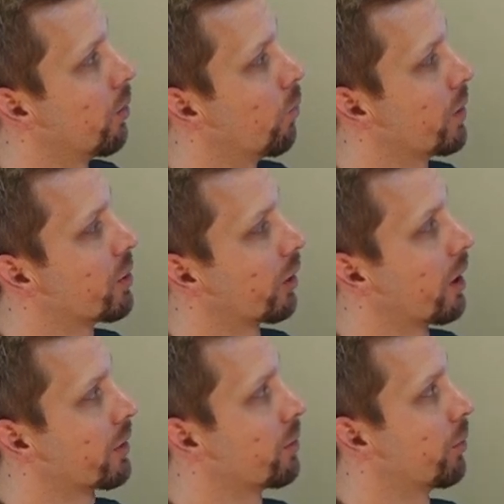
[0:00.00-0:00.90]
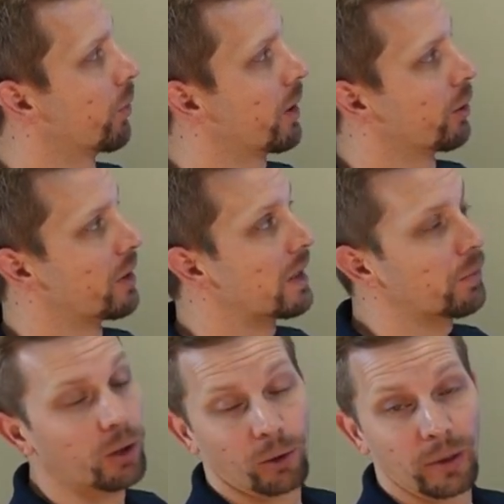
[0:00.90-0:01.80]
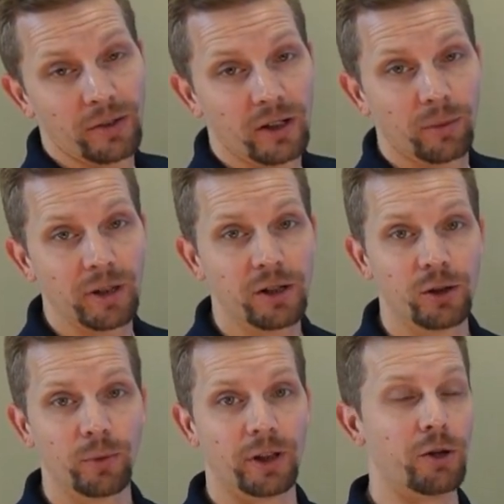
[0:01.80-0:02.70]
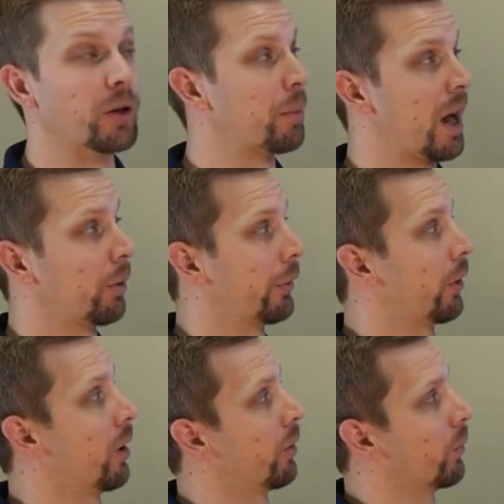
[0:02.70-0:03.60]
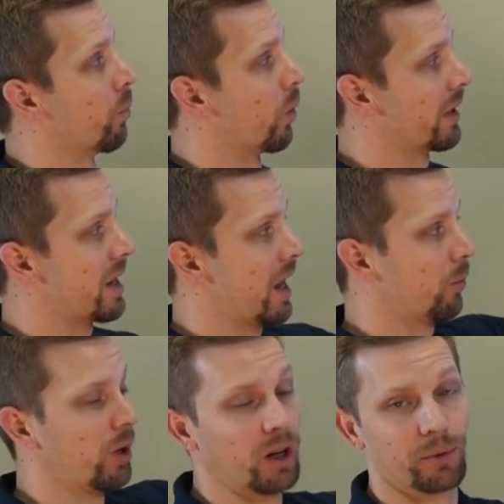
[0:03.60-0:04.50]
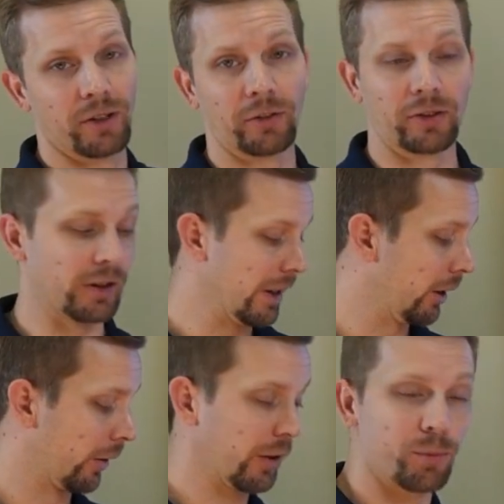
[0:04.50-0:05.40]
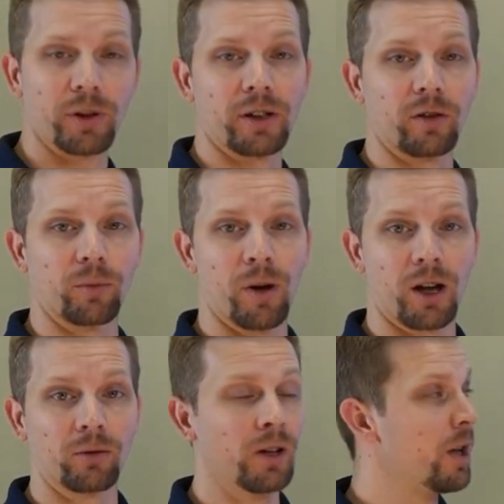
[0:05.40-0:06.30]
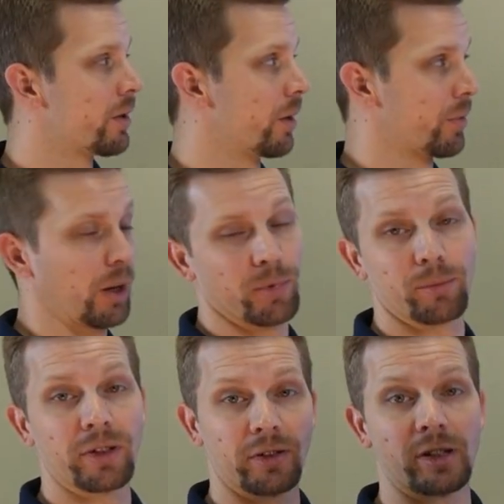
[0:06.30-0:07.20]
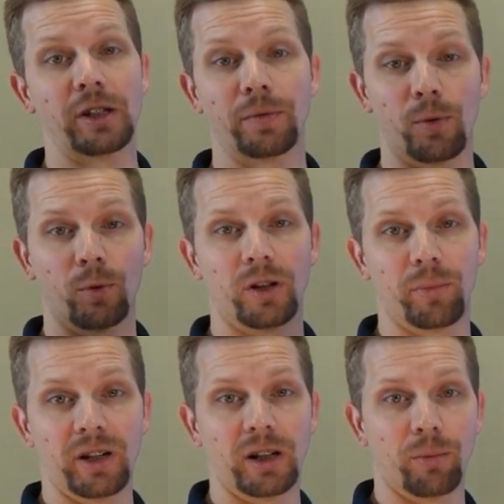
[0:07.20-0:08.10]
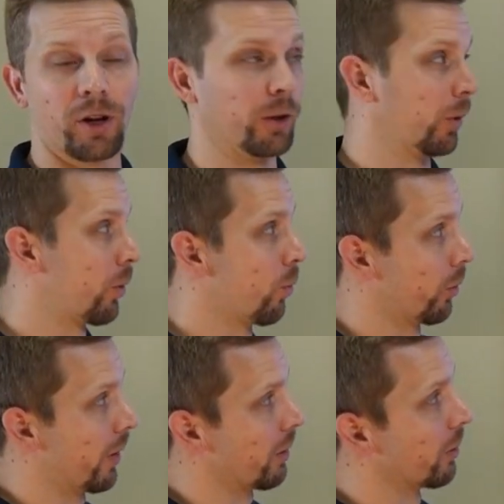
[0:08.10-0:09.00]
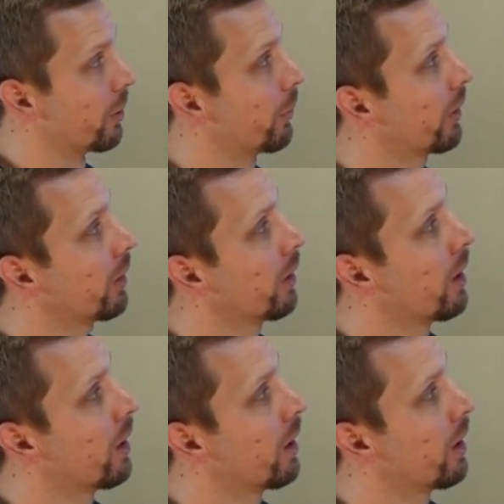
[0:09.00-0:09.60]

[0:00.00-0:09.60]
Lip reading: what your custom grid or default grid is going to be to when the unit powers on, from 1 camera up to 16 on this particular model, sometimes up to 64 depending upon the recorder that you're using.